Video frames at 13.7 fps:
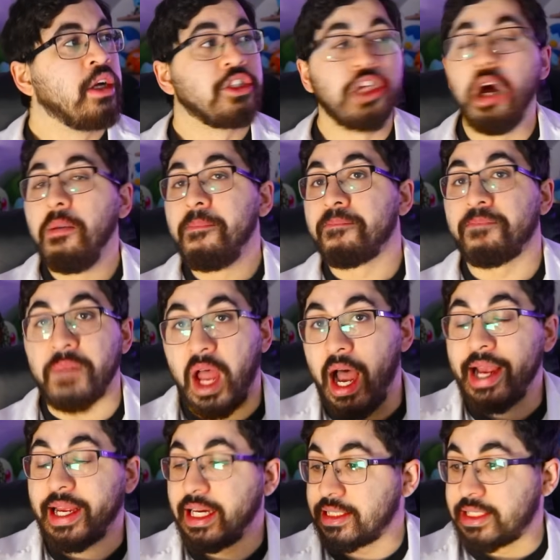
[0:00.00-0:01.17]
So, I
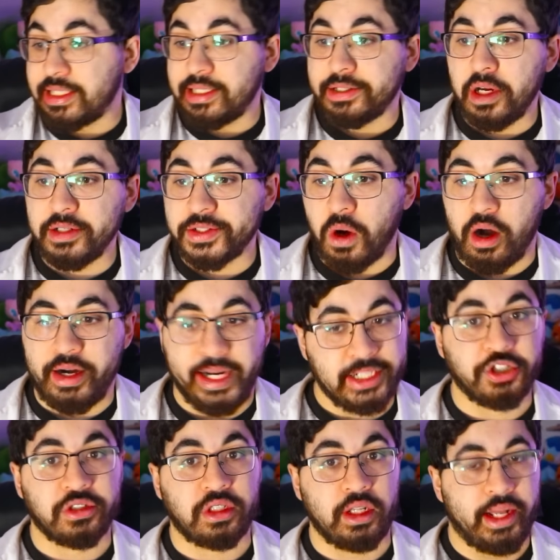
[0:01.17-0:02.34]
guess this is also our
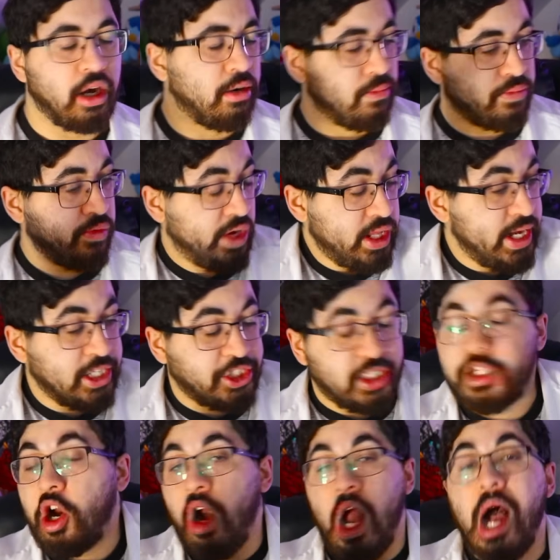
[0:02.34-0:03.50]
nature's cleaner, really just
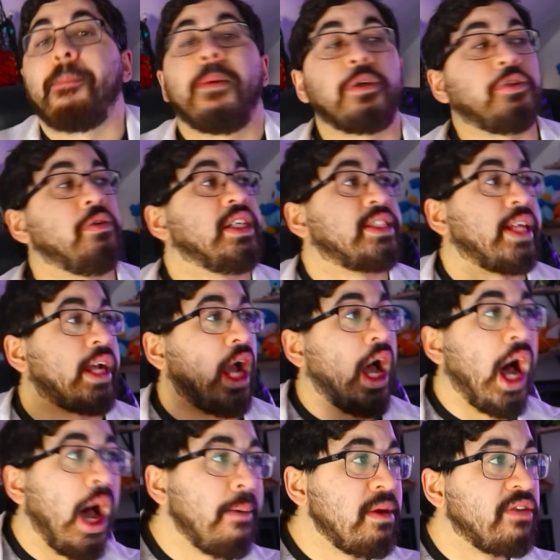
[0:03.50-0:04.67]
our opportunistic
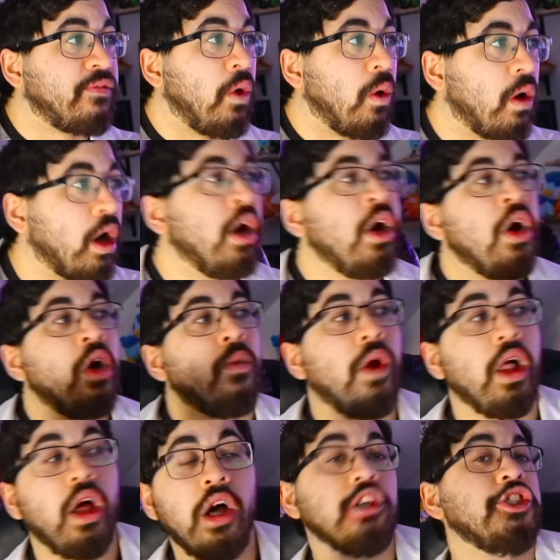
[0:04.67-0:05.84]
omnivore,
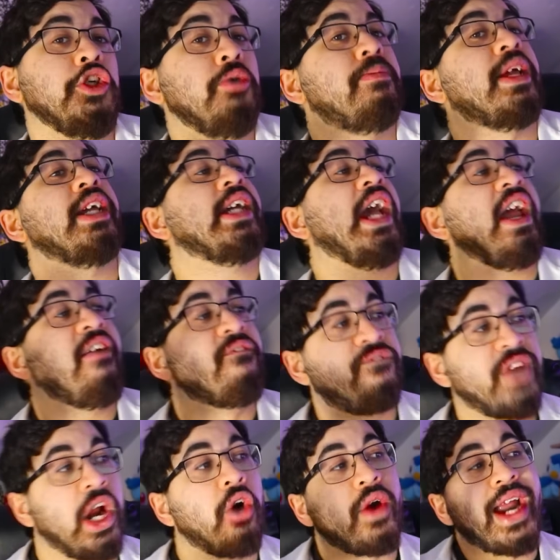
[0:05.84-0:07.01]
while also being a
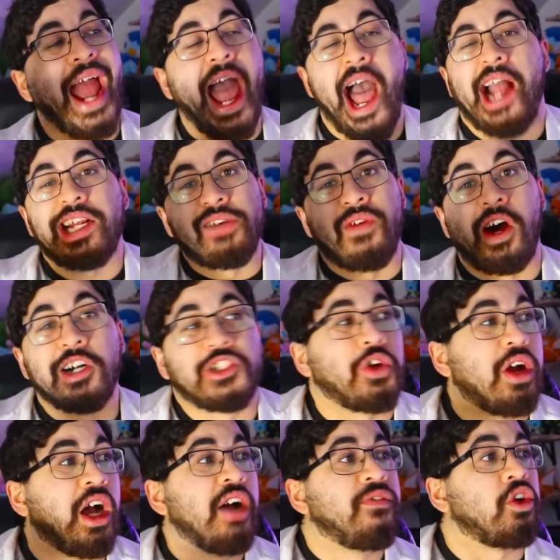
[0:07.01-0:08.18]
very active hunter
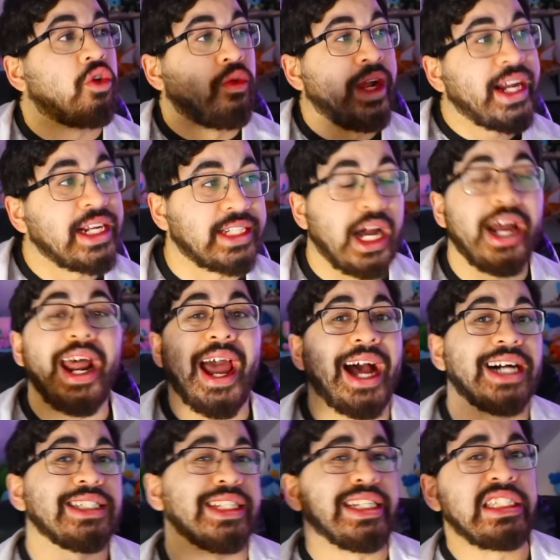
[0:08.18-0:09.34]
of Kricketot
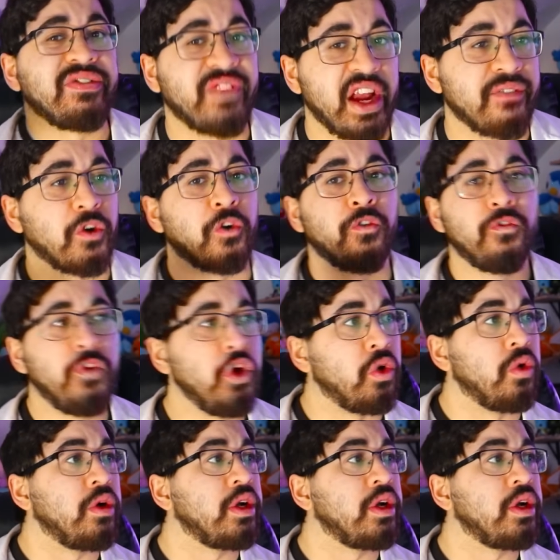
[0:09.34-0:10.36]
as its favorite food.